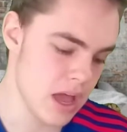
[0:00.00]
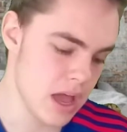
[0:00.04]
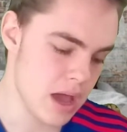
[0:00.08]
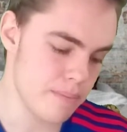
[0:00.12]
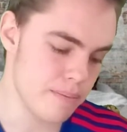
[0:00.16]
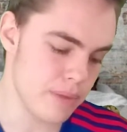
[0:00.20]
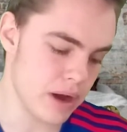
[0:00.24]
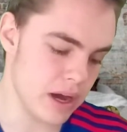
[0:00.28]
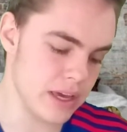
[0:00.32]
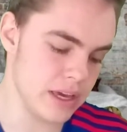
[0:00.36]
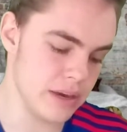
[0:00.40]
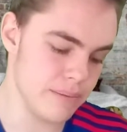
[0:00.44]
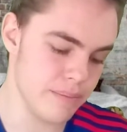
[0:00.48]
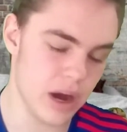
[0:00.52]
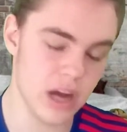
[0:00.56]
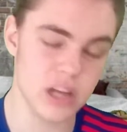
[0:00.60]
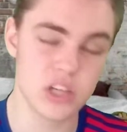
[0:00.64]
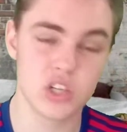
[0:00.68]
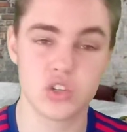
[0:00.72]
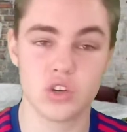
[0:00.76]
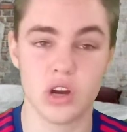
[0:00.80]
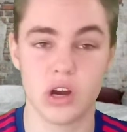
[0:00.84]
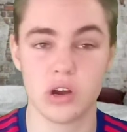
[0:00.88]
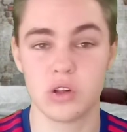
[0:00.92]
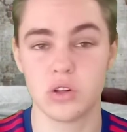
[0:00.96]
but he might
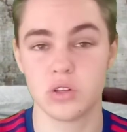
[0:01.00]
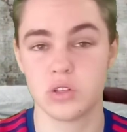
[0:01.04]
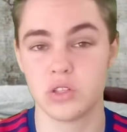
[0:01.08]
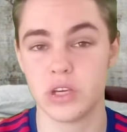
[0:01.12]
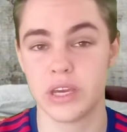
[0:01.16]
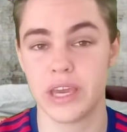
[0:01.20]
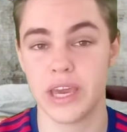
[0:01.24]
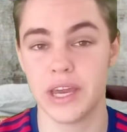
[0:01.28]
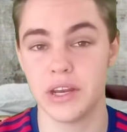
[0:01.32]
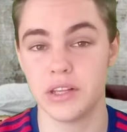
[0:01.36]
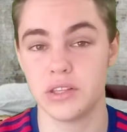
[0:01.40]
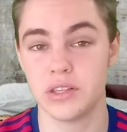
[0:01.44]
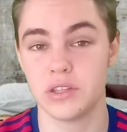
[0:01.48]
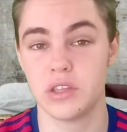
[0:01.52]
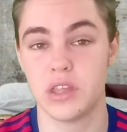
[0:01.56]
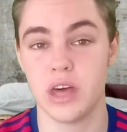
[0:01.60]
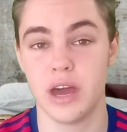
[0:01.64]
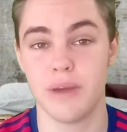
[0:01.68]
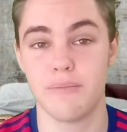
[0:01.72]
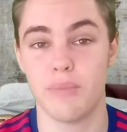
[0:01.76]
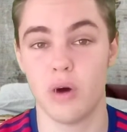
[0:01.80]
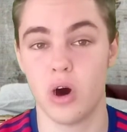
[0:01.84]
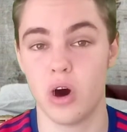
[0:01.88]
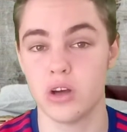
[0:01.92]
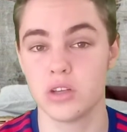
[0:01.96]
struggle to get into
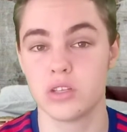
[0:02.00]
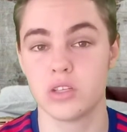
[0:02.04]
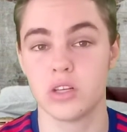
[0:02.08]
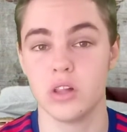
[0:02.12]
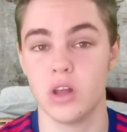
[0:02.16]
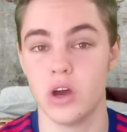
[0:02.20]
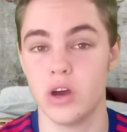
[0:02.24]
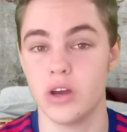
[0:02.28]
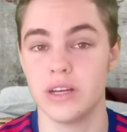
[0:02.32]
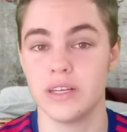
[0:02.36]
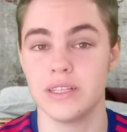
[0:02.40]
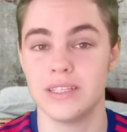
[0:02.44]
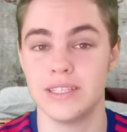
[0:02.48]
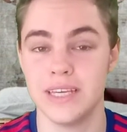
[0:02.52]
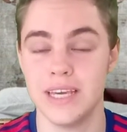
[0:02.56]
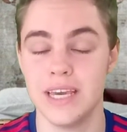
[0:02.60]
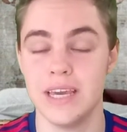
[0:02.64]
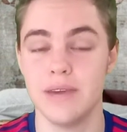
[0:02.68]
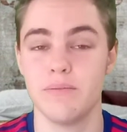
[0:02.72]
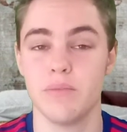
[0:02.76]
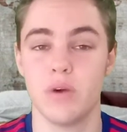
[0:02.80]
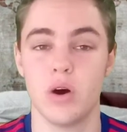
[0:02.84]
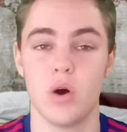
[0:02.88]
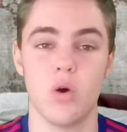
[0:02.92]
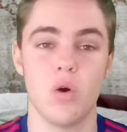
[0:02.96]
that Barcelona
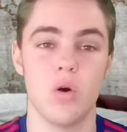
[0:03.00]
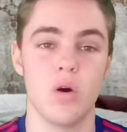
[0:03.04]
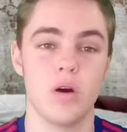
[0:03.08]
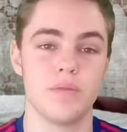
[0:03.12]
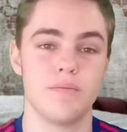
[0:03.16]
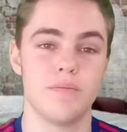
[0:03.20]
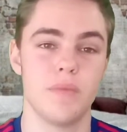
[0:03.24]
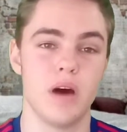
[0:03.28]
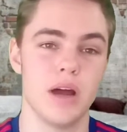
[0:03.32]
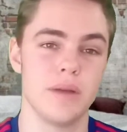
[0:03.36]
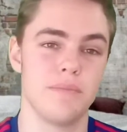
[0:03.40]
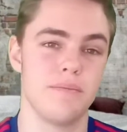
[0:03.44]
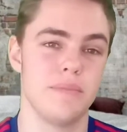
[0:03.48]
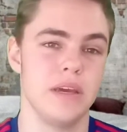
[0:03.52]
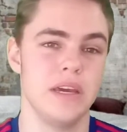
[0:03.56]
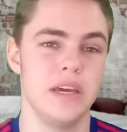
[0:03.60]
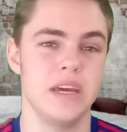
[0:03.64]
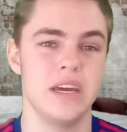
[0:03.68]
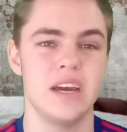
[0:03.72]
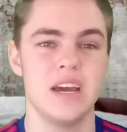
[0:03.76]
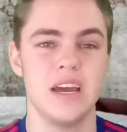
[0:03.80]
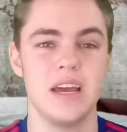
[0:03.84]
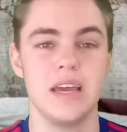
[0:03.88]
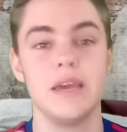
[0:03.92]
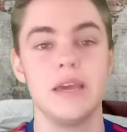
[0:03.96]
team, or it might
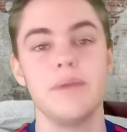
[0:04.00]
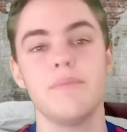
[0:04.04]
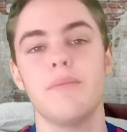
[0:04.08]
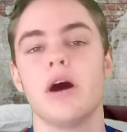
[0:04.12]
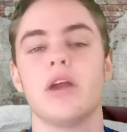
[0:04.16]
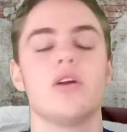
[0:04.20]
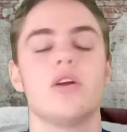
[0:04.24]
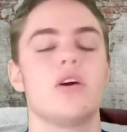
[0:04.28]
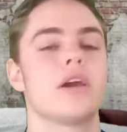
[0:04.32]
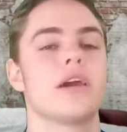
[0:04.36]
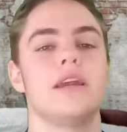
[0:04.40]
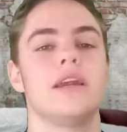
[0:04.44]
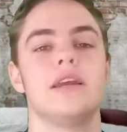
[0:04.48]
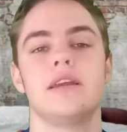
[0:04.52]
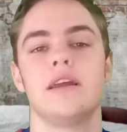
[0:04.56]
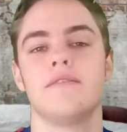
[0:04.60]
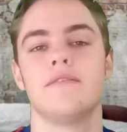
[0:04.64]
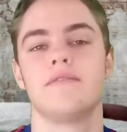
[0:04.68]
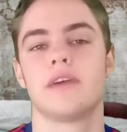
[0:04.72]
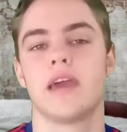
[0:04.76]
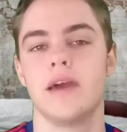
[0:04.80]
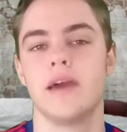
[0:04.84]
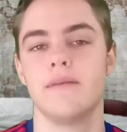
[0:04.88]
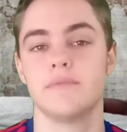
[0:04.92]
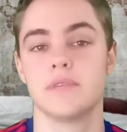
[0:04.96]
be he might not get
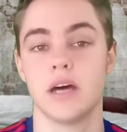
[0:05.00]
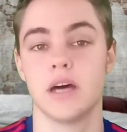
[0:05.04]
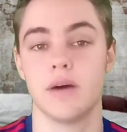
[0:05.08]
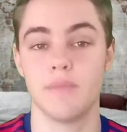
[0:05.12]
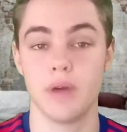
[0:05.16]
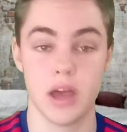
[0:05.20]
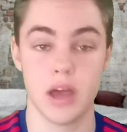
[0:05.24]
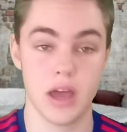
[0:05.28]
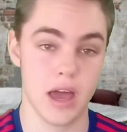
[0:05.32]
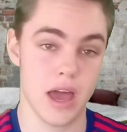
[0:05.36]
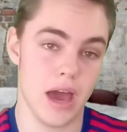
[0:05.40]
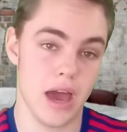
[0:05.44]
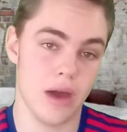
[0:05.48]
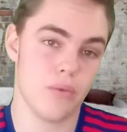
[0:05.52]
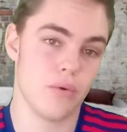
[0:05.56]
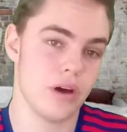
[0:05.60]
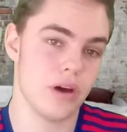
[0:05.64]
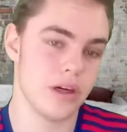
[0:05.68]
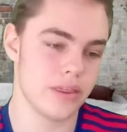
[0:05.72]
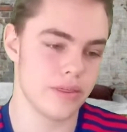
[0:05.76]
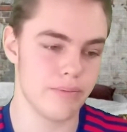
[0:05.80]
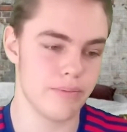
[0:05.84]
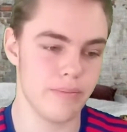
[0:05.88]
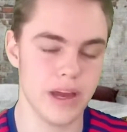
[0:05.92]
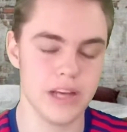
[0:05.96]
enough game time. And
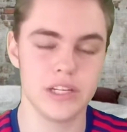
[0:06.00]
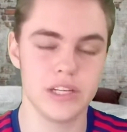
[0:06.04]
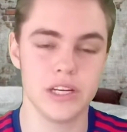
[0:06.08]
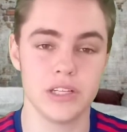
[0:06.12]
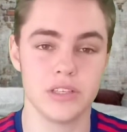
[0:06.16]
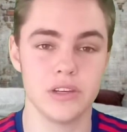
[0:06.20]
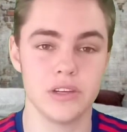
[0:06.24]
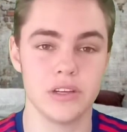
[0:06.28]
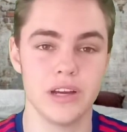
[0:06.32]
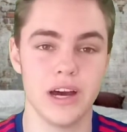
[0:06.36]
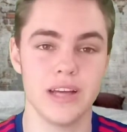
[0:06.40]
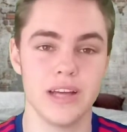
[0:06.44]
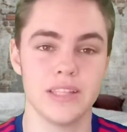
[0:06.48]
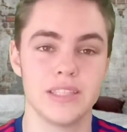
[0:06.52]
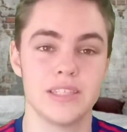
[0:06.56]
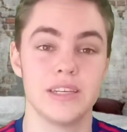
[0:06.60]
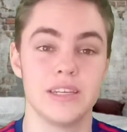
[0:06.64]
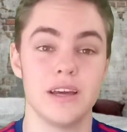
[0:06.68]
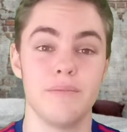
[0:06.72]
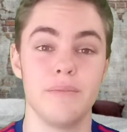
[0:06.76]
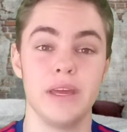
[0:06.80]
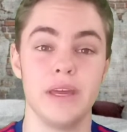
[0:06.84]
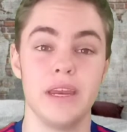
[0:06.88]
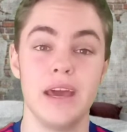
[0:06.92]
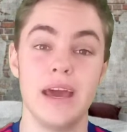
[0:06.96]
with Manchester United,
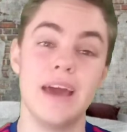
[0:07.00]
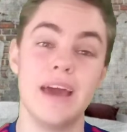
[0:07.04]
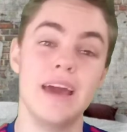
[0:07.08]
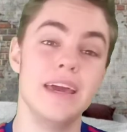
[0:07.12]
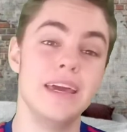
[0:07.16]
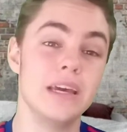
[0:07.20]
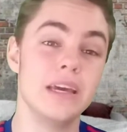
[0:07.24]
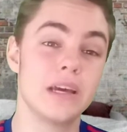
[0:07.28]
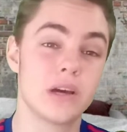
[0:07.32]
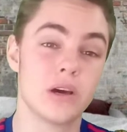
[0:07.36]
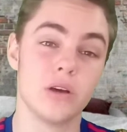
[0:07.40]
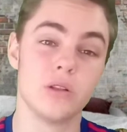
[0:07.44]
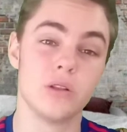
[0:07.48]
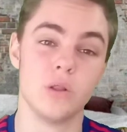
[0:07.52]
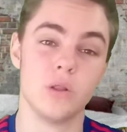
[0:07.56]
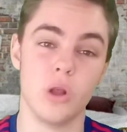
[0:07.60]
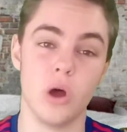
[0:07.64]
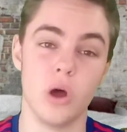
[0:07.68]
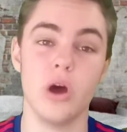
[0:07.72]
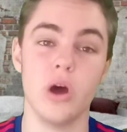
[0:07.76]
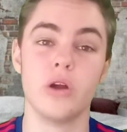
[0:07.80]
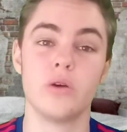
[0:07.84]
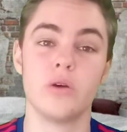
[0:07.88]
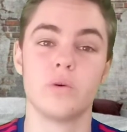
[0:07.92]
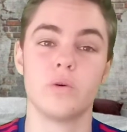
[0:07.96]
I mean, he could
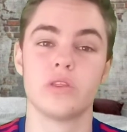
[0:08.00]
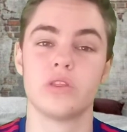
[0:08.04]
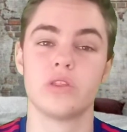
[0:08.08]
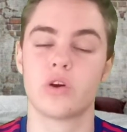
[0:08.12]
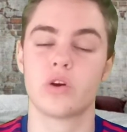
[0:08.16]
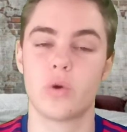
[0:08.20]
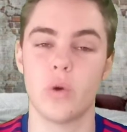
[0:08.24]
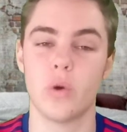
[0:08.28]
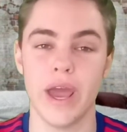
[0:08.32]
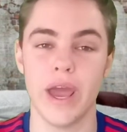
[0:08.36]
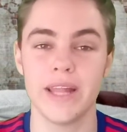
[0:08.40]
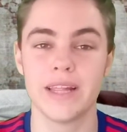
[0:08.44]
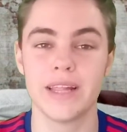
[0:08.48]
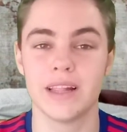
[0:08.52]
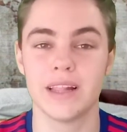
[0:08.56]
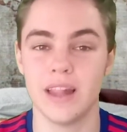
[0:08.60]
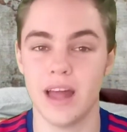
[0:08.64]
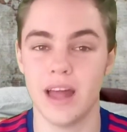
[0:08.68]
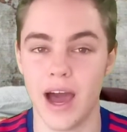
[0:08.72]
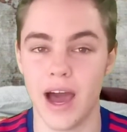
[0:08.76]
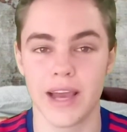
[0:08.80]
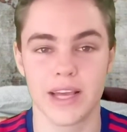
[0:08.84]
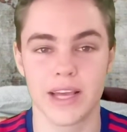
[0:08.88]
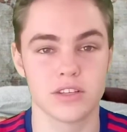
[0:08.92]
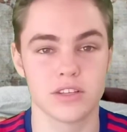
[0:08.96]
learn with the great
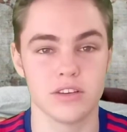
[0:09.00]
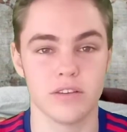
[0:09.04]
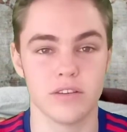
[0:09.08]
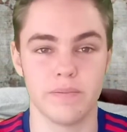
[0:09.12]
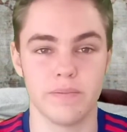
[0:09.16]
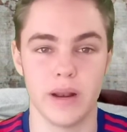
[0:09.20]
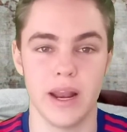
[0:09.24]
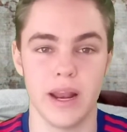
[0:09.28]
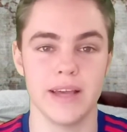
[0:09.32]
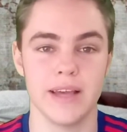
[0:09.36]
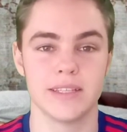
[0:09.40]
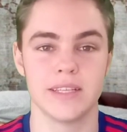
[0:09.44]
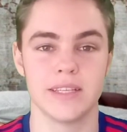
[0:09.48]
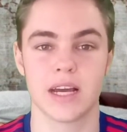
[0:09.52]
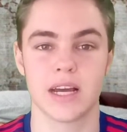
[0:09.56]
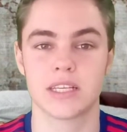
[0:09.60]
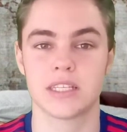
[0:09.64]
likes of players like